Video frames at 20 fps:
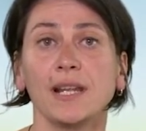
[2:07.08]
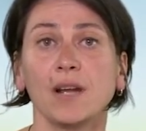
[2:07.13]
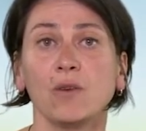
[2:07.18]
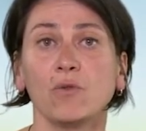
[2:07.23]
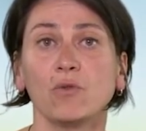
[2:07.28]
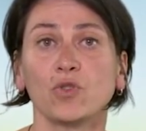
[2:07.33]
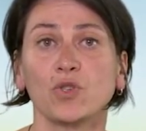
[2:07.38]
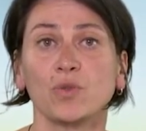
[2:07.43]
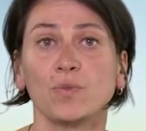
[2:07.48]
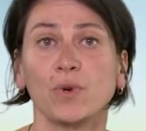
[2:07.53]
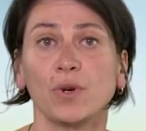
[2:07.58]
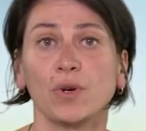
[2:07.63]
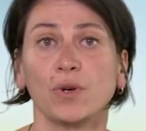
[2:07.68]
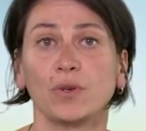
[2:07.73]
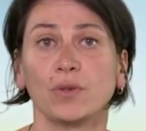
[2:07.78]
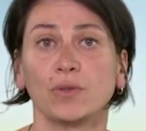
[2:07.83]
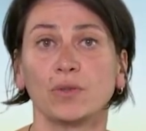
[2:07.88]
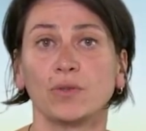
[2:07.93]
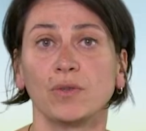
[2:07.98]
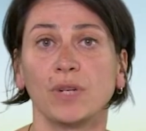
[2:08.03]
In
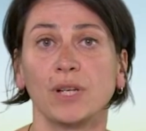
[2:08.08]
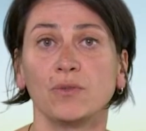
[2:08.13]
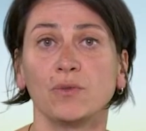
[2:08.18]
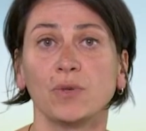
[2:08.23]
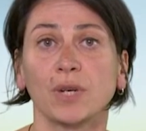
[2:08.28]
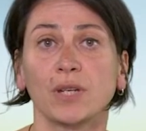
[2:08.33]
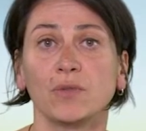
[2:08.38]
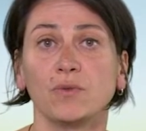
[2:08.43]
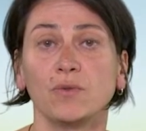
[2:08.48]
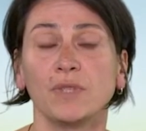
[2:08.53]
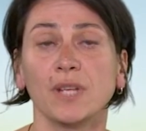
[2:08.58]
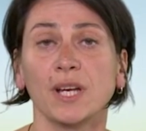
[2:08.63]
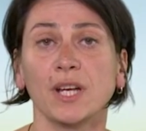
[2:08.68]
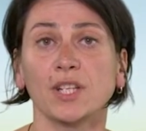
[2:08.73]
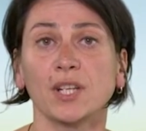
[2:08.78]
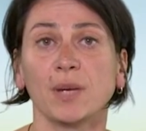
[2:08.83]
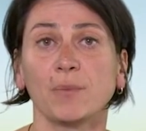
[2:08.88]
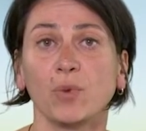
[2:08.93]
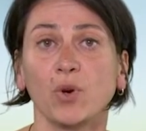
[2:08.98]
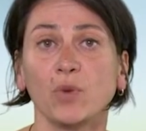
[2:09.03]
relation with
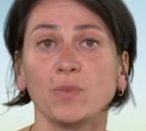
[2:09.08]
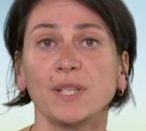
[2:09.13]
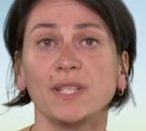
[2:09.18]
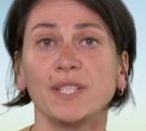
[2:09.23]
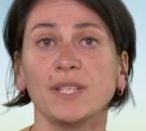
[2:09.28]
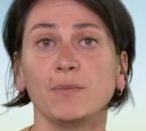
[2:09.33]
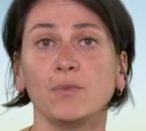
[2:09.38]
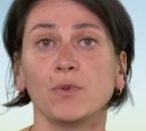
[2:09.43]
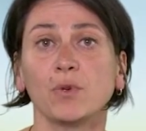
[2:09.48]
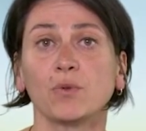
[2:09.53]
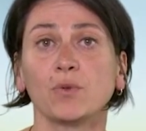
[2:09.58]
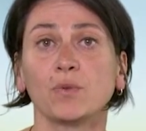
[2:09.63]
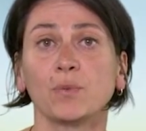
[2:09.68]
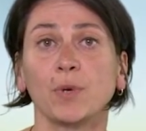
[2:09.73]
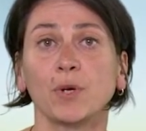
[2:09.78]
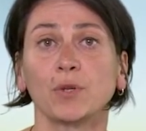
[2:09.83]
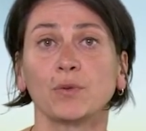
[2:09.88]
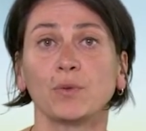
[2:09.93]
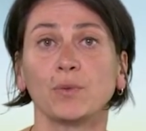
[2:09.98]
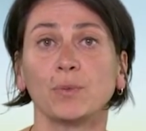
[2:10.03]
recycling and
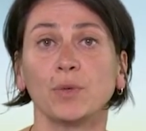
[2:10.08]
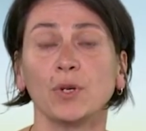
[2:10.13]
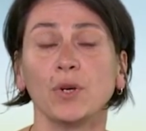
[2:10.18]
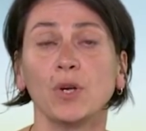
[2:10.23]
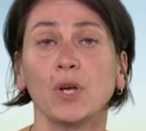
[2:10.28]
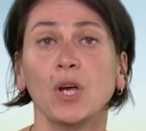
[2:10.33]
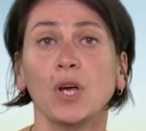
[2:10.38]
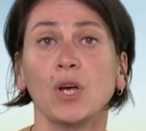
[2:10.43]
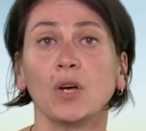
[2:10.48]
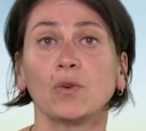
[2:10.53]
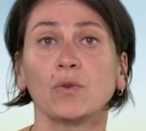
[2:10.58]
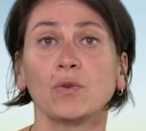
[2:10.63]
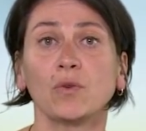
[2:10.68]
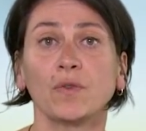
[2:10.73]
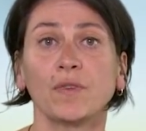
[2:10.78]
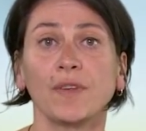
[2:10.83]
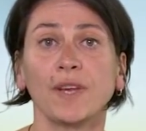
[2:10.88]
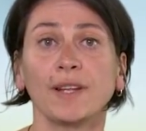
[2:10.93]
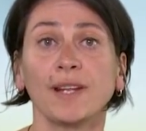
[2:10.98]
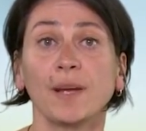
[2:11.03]
increase
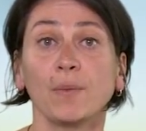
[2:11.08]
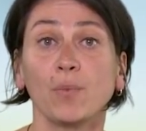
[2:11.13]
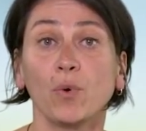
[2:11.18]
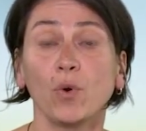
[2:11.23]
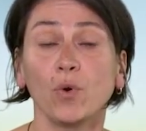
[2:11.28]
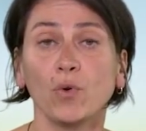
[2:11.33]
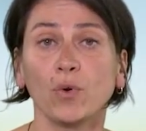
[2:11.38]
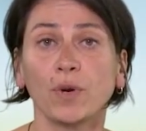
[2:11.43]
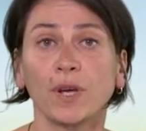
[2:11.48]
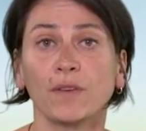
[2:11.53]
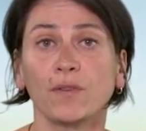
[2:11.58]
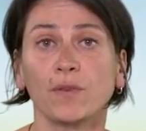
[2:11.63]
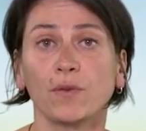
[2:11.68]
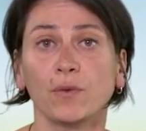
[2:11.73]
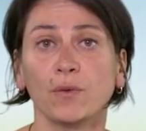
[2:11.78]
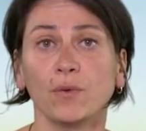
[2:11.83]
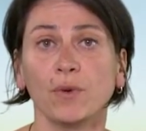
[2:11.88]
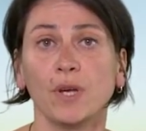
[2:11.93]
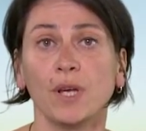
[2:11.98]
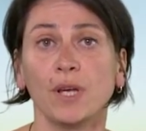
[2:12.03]
in
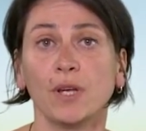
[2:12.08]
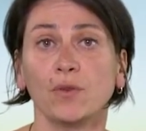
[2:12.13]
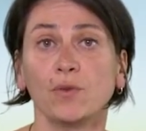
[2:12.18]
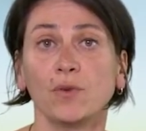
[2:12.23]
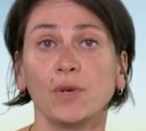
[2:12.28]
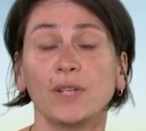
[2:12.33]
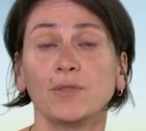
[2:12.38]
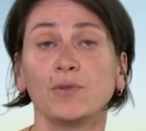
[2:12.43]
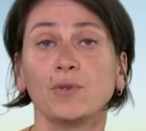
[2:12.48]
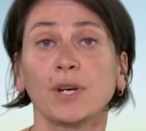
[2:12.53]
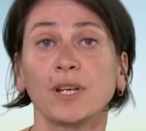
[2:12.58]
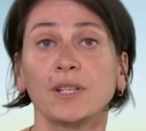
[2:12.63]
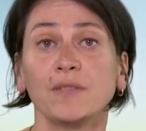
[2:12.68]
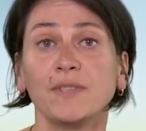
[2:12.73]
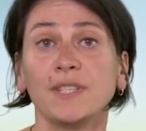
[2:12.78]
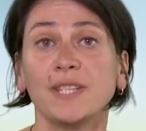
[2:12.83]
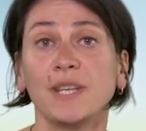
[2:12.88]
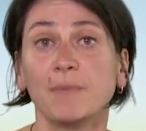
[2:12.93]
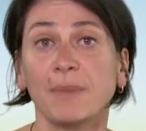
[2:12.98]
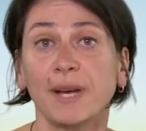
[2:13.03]
use
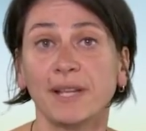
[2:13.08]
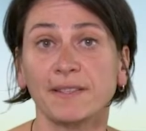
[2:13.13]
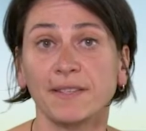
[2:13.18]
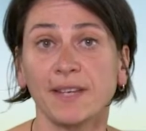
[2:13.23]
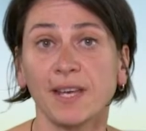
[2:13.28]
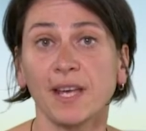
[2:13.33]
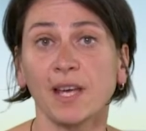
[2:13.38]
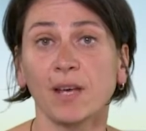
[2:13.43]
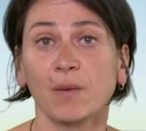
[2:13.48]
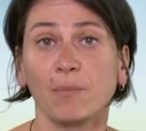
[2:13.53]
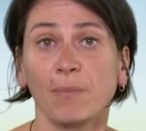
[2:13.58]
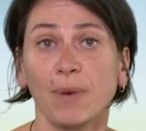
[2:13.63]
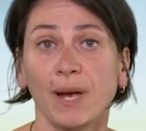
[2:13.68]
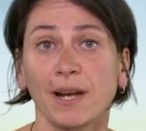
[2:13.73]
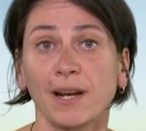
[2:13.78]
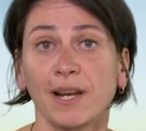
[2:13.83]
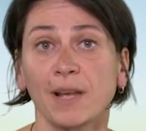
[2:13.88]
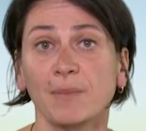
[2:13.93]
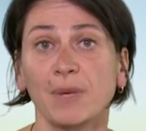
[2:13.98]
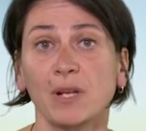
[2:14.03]
cycle,
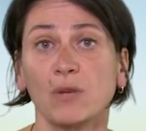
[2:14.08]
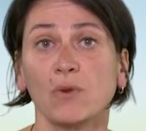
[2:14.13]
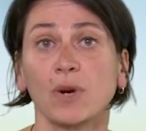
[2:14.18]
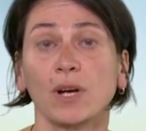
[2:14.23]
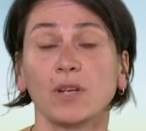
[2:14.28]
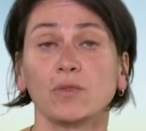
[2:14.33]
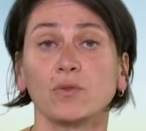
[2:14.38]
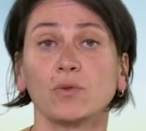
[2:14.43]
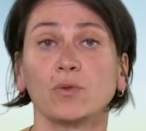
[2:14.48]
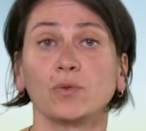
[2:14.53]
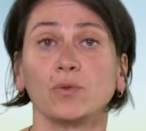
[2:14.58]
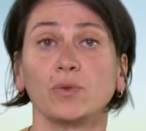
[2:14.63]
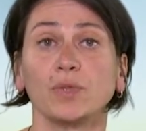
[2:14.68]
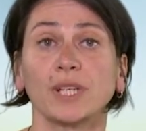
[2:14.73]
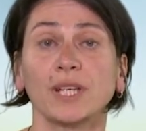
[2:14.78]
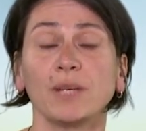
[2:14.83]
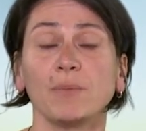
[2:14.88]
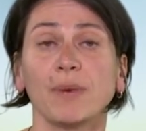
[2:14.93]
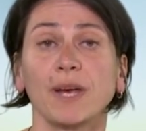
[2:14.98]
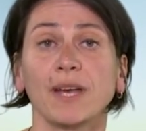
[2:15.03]
we can talk
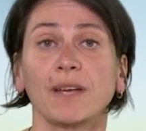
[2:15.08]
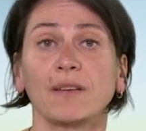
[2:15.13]
about